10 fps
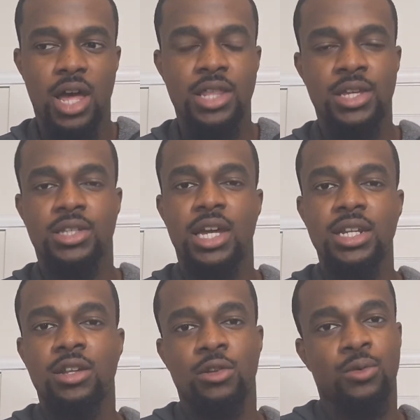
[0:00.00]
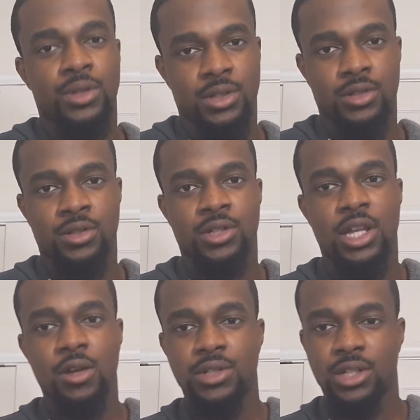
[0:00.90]
I did a little research on this.
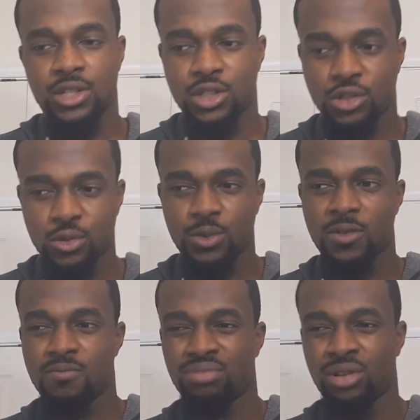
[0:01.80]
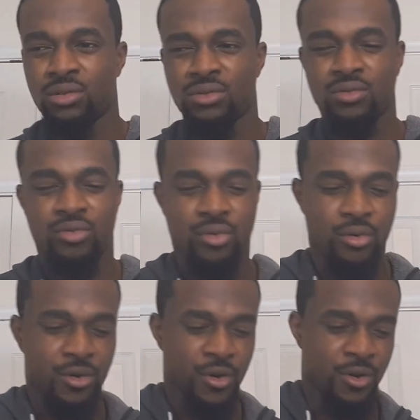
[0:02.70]
LG is suing Blue
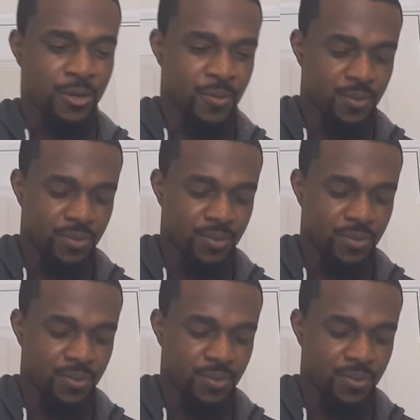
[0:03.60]
for